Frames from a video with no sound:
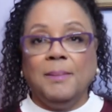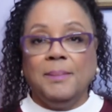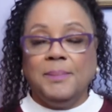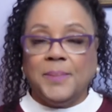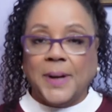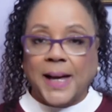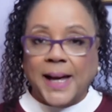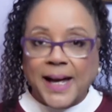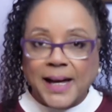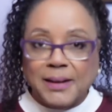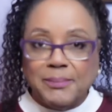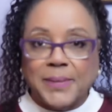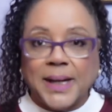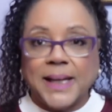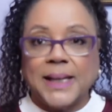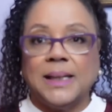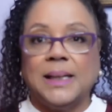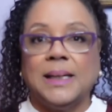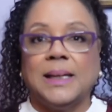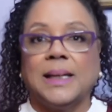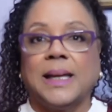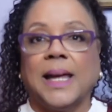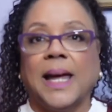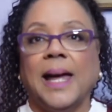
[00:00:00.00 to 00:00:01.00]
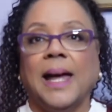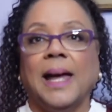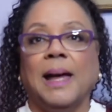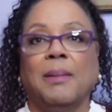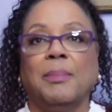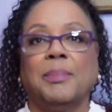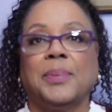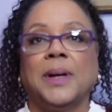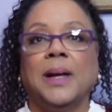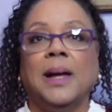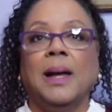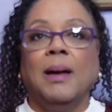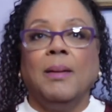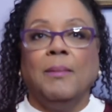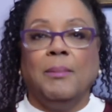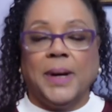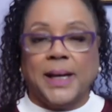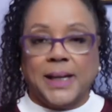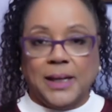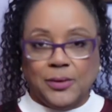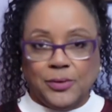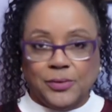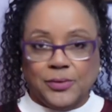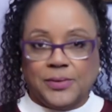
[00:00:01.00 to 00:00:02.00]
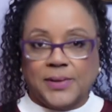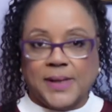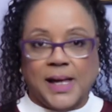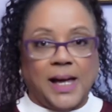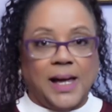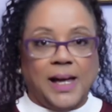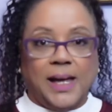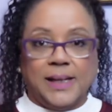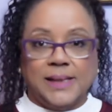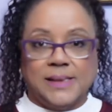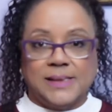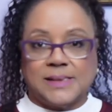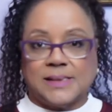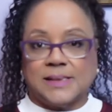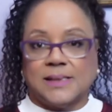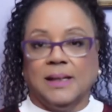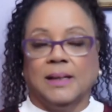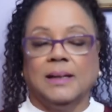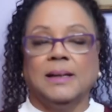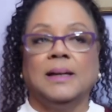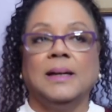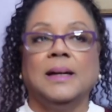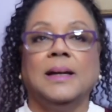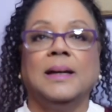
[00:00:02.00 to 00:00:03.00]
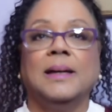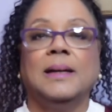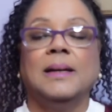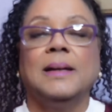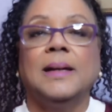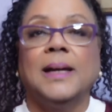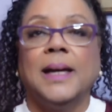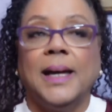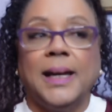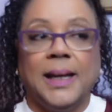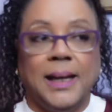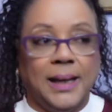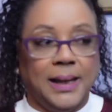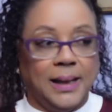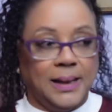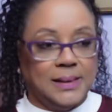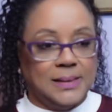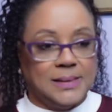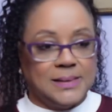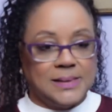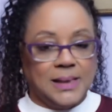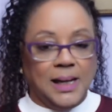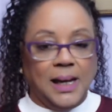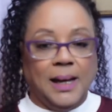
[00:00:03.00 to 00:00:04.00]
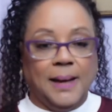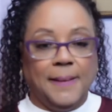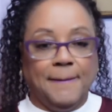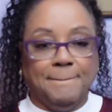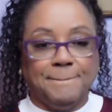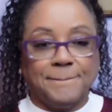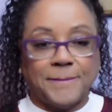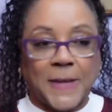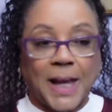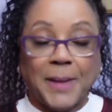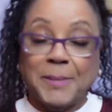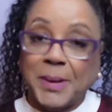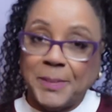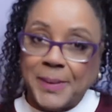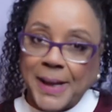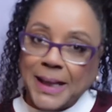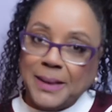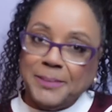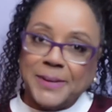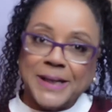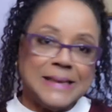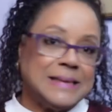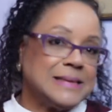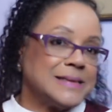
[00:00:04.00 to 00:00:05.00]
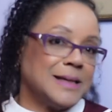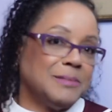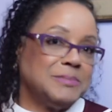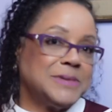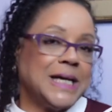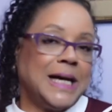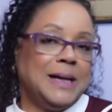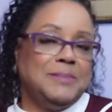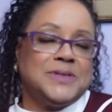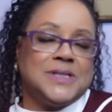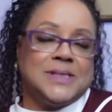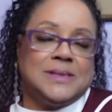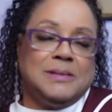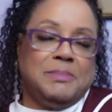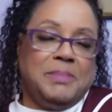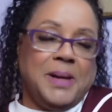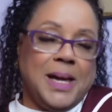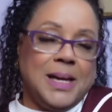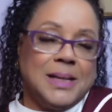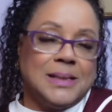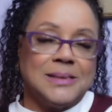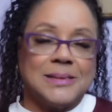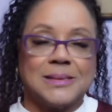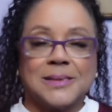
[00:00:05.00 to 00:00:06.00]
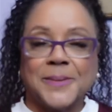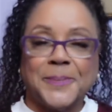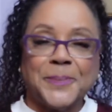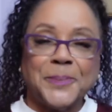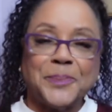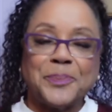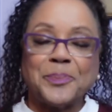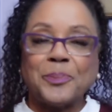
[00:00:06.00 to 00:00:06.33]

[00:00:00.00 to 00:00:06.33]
behind my kneecap, my inner thighs, and my belly button sometimes, just depends.